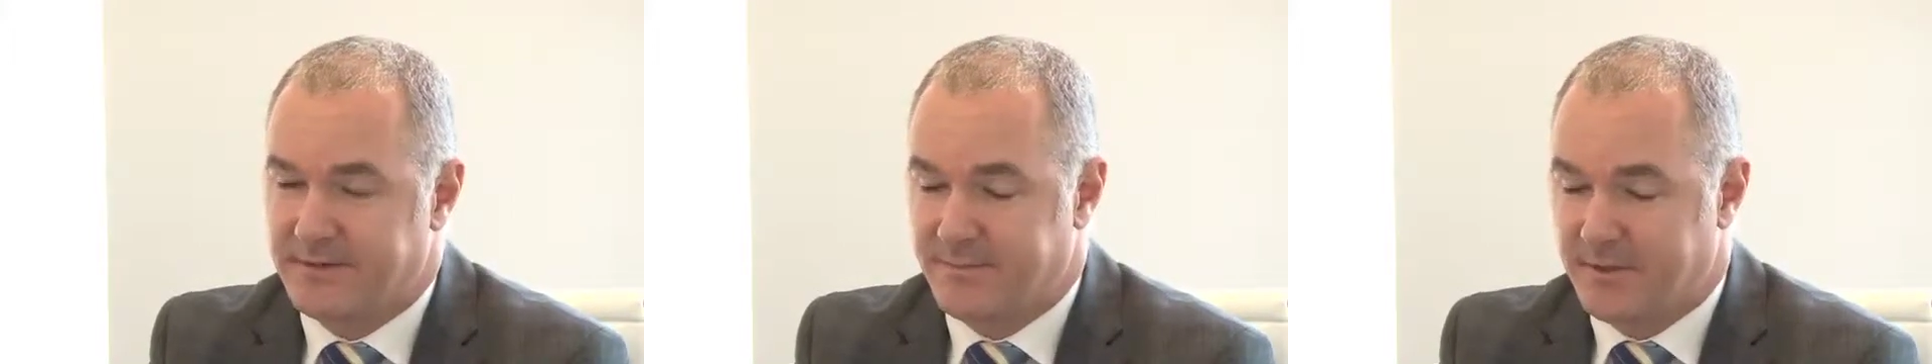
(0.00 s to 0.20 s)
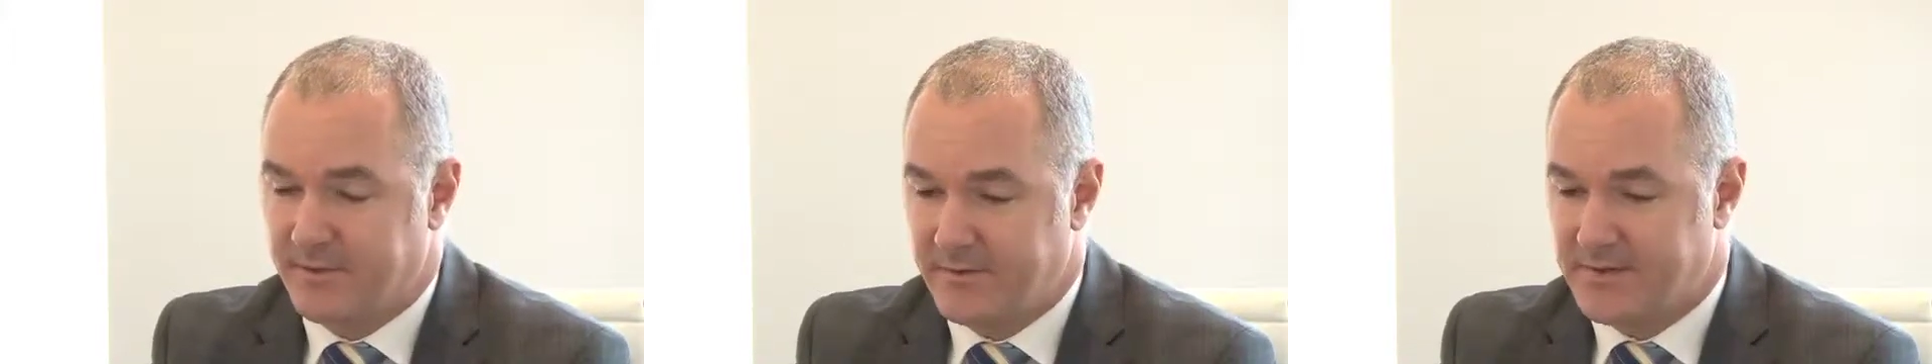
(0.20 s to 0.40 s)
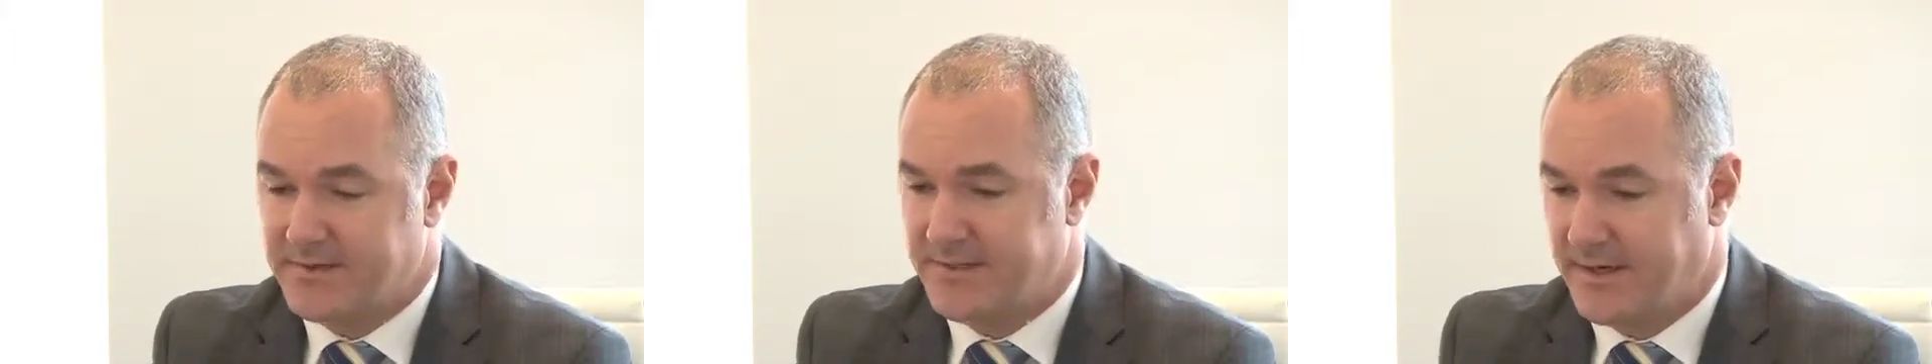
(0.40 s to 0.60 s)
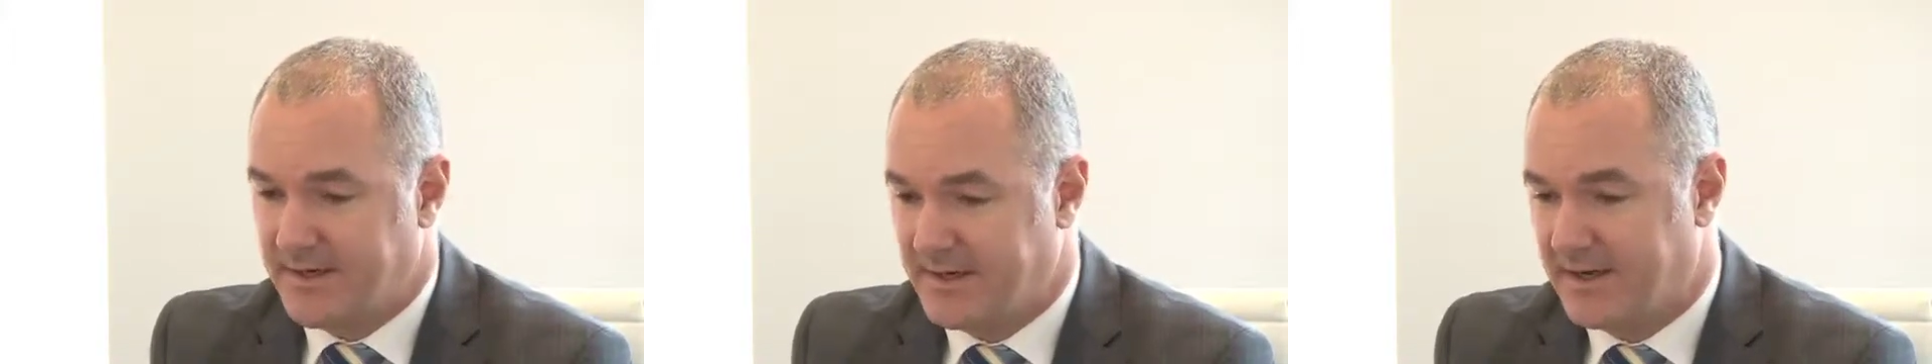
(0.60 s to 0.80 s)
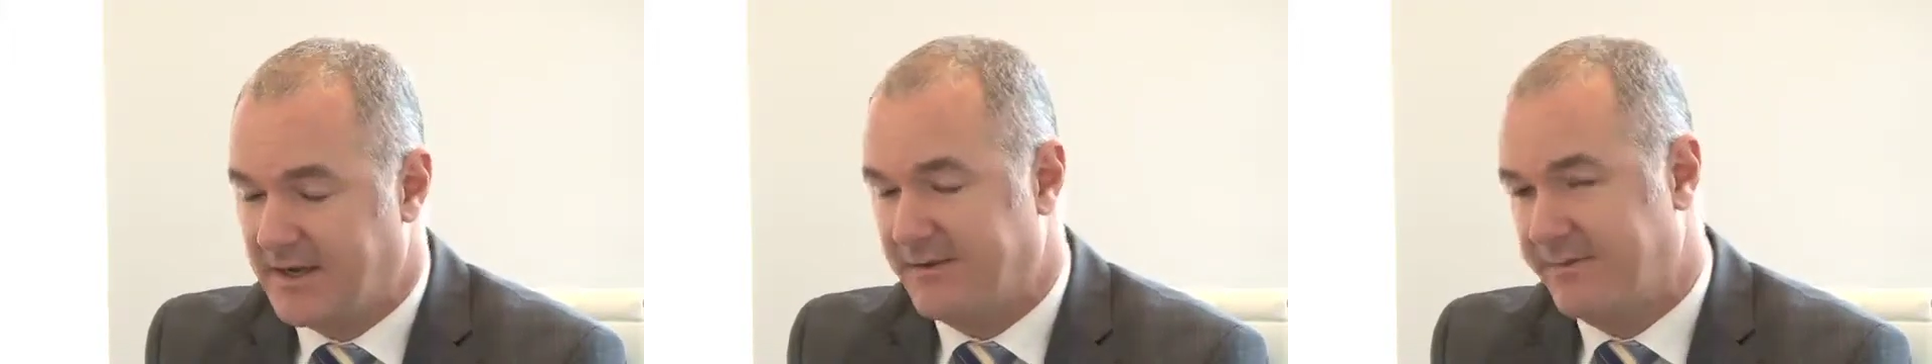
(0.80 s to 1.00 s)
But over the
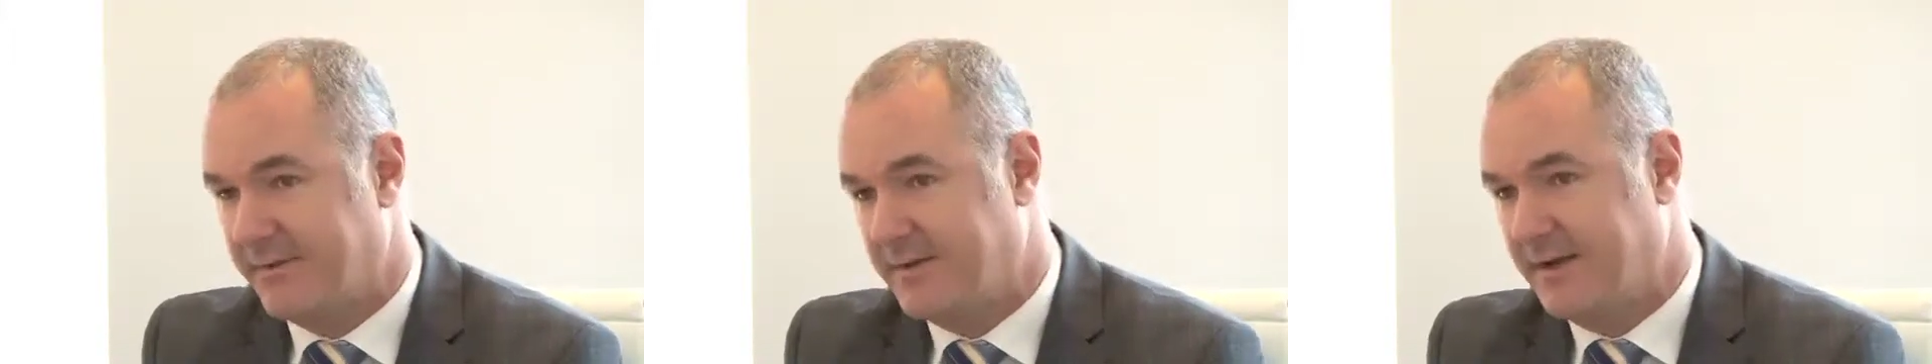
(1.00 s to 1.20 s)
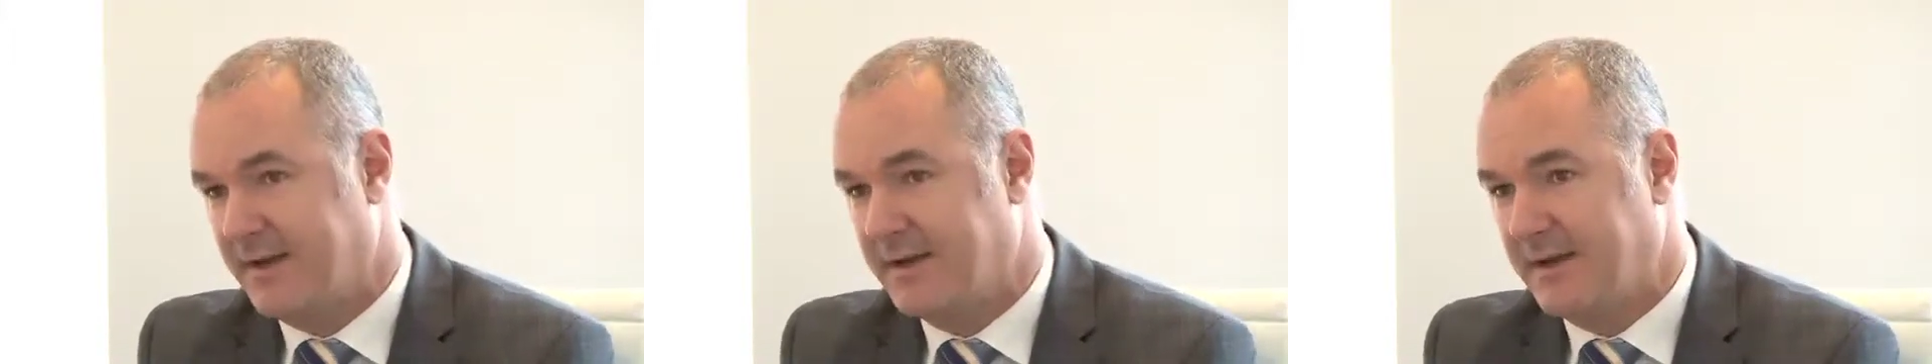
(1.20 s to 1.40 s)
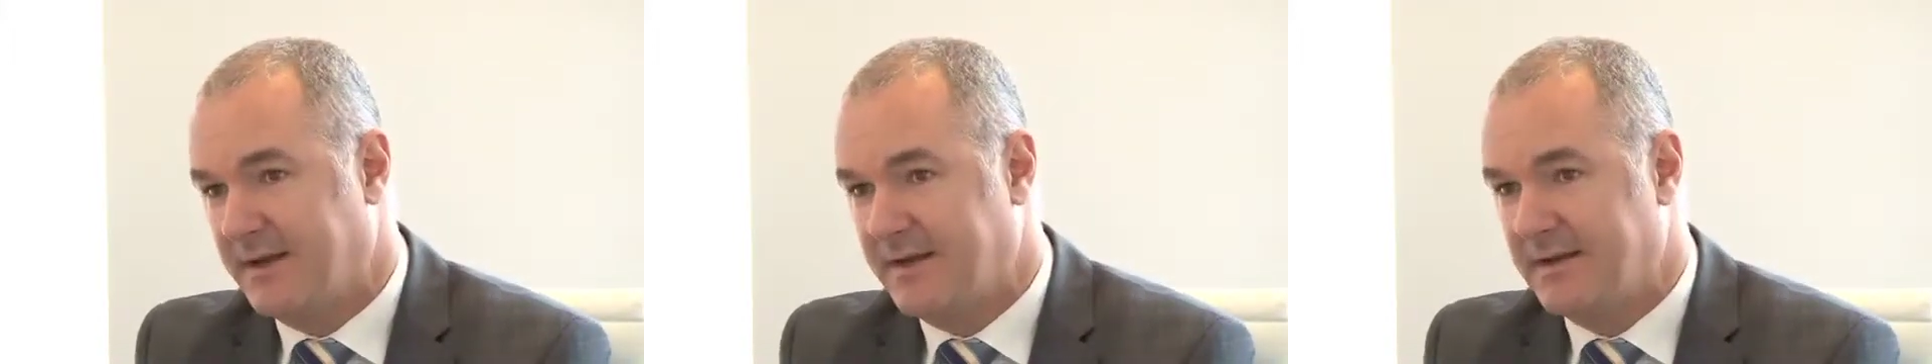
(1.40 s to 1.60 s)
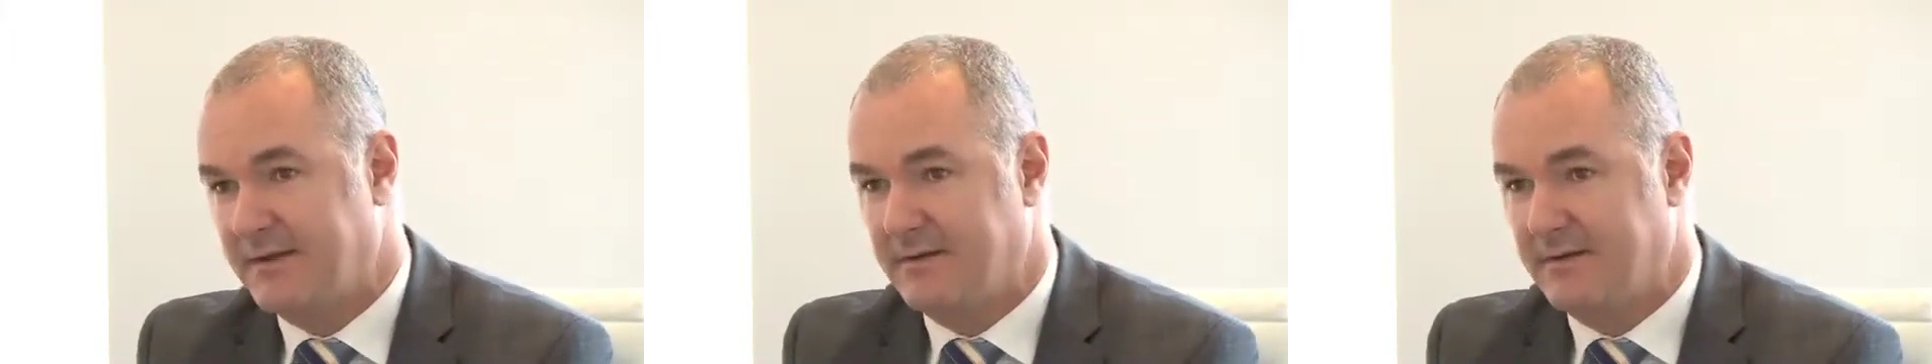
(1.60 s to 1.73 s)
second half of the decade,